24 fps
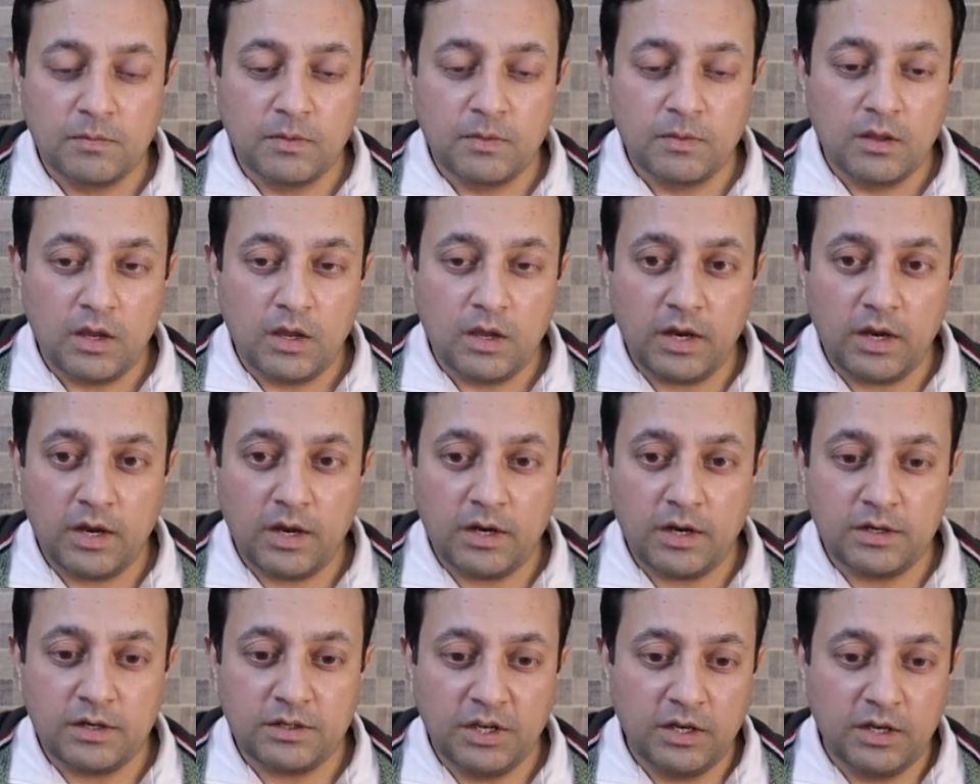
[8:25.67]

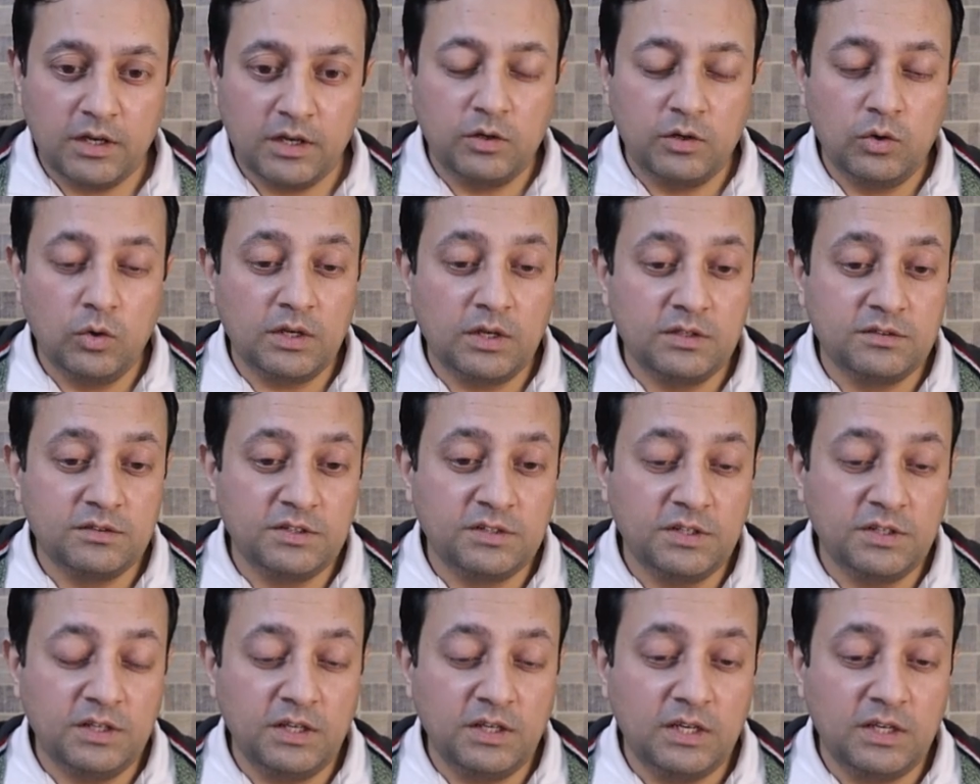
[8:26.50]
and here you can
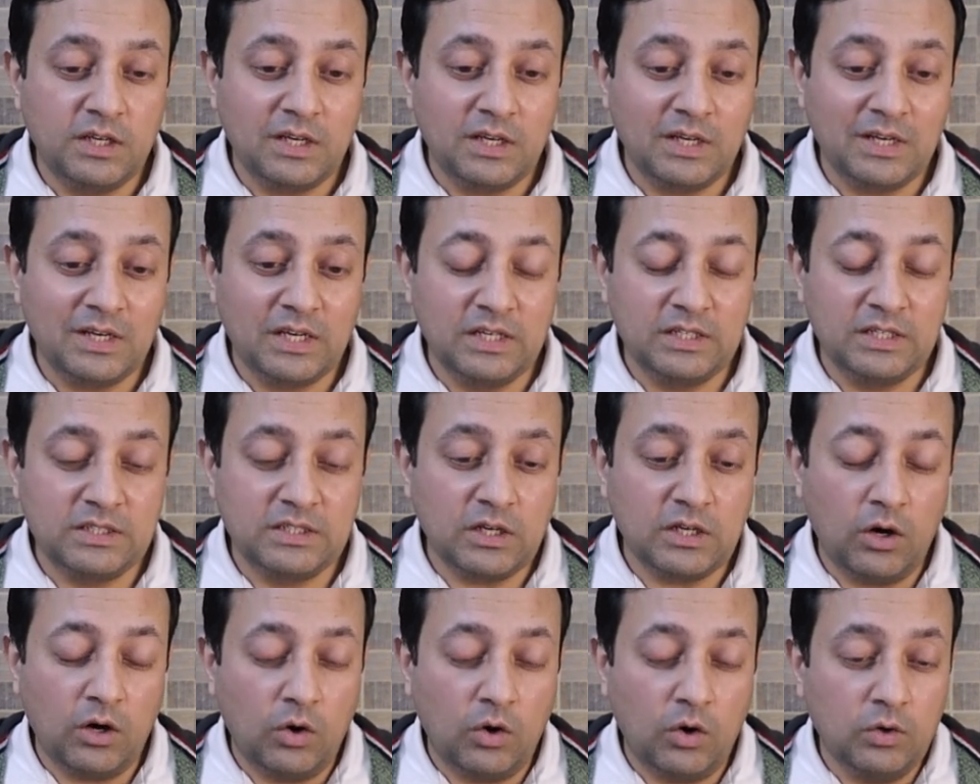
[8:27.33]
see it
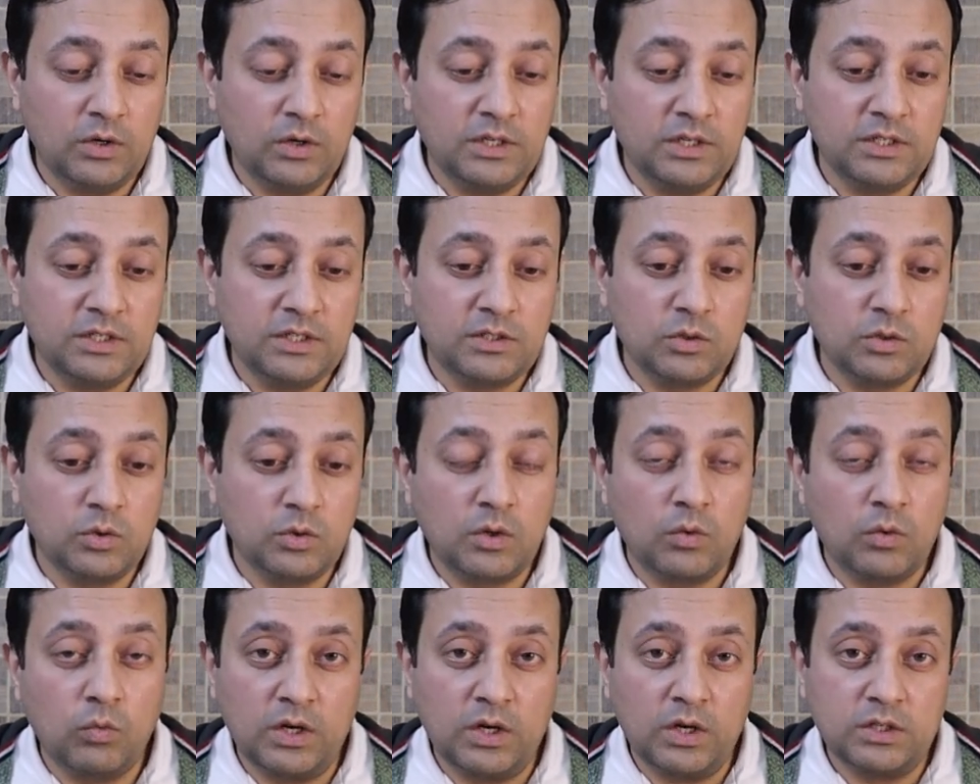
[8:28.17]
only took
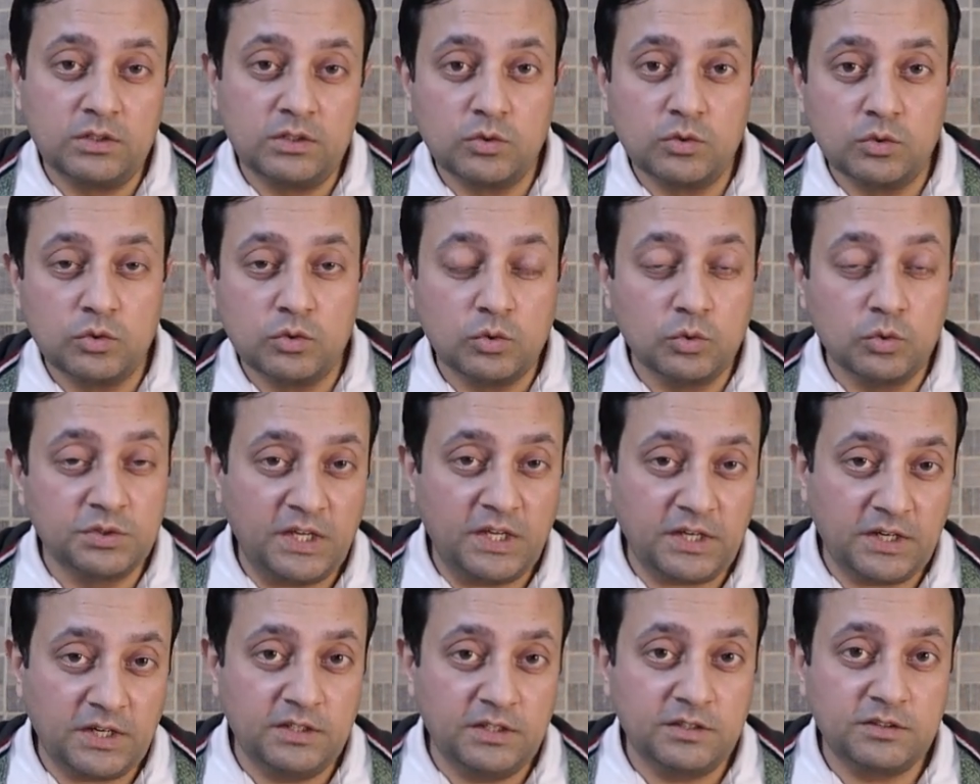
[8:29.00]
1 to 2
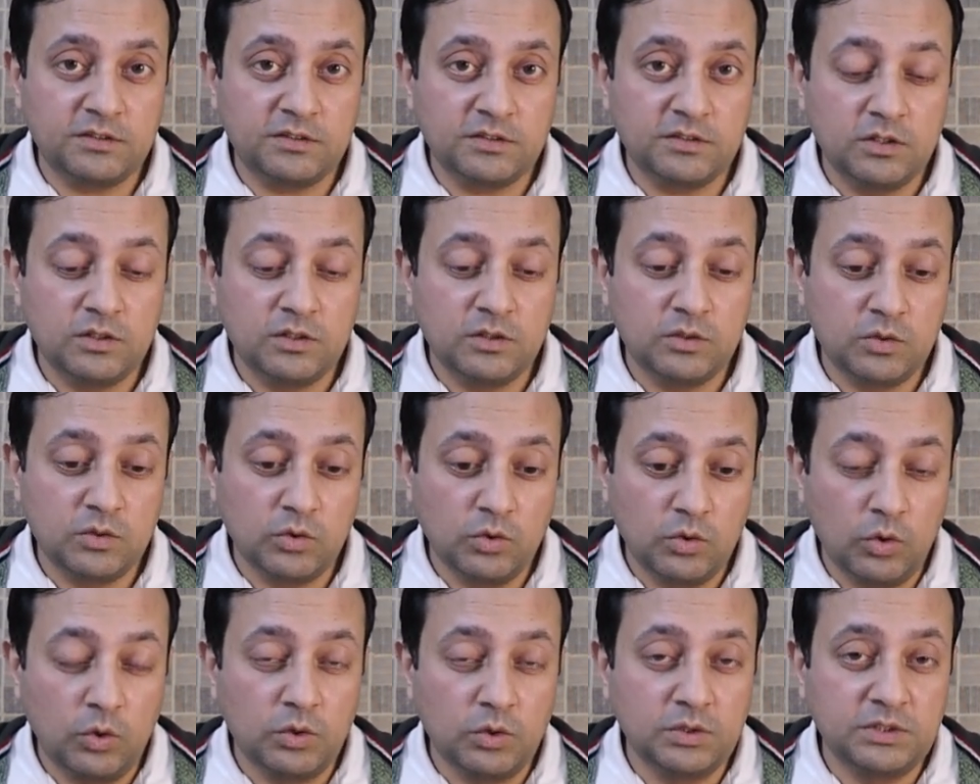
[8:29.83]
seconds
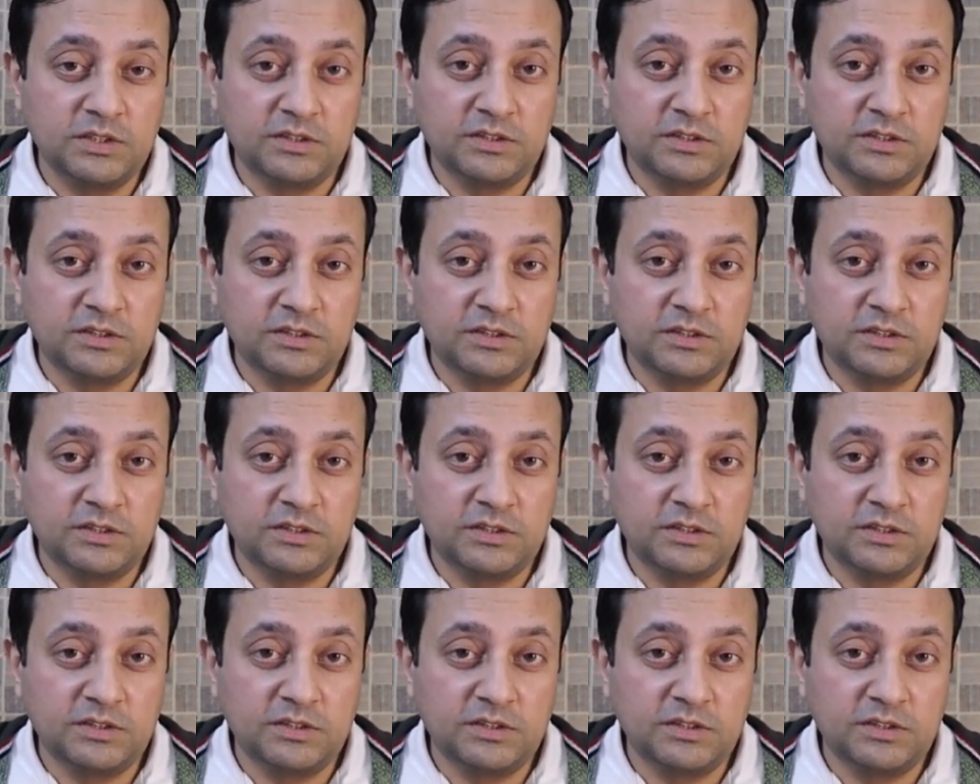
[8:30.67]
to load the